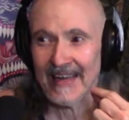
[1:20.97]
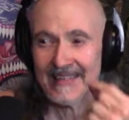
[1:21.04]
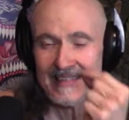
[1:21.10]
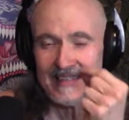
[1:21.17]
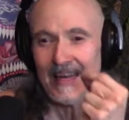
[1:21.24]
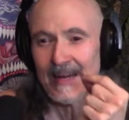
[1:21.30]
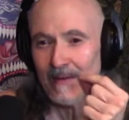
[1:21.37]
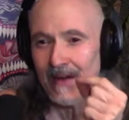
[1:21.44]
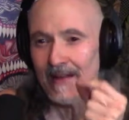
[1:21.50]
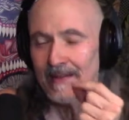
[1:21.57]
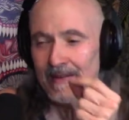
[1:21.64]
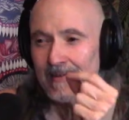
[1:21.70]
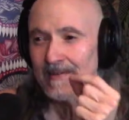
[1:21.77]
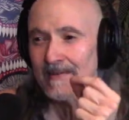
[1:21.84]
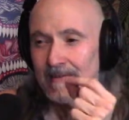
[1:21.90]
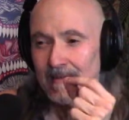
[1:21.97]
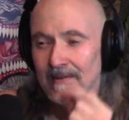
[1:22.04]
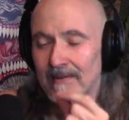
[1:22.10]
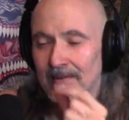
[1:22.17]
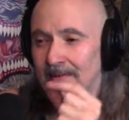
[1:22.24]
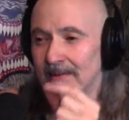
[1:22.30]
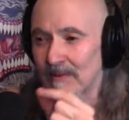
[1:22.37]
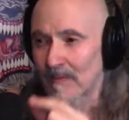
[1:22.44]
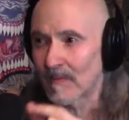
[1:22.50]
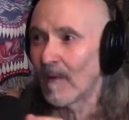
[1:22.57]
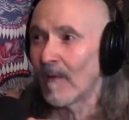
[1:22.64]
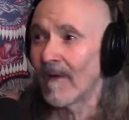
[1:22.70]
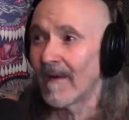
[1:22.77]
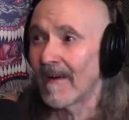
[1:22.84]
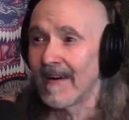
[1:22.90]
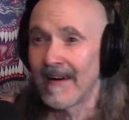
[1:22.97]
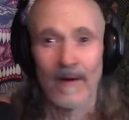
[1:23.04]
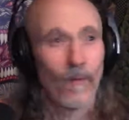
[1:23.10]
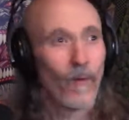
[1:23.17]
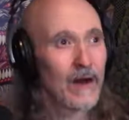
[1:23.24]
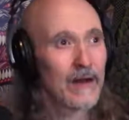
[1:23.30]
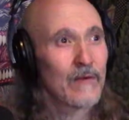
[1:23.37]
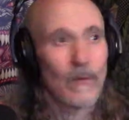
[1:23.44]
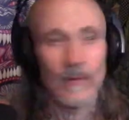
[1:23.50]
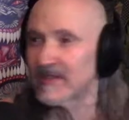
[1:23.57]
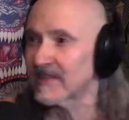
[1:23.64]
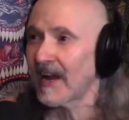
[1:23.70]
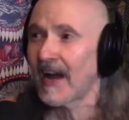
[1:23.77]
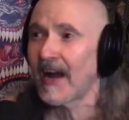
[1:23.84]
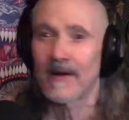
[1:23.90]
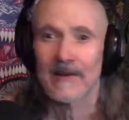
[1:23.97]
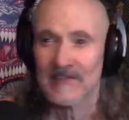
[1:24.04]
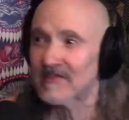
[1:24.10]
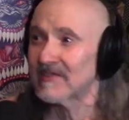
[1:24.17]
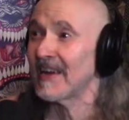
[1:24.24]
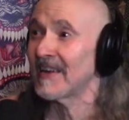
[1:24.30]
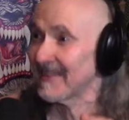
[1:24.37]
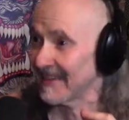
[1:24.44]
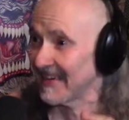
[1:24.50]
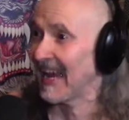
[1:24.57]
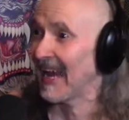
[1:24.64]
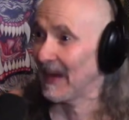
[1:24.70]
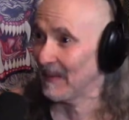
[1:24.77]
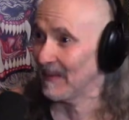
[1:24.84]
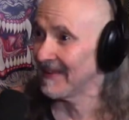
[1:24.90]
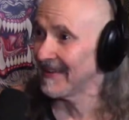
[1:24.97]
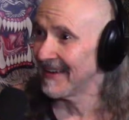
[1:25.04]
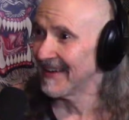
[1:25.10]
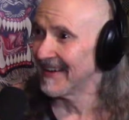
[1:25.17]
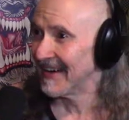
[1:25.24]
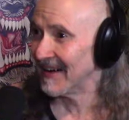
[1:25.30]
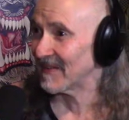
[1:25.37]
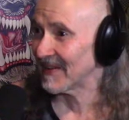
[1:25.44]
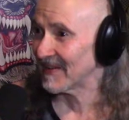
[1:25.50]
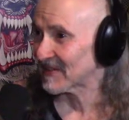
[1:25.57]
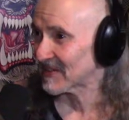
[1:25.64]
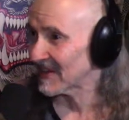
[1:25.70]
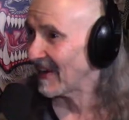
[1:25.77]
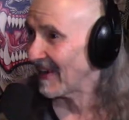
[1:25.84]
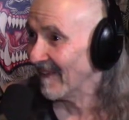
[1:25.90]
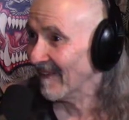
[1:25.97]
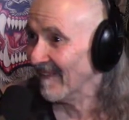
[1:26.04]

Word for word: Each time I little, learn a little more, and one of them was to how to say the name of your show.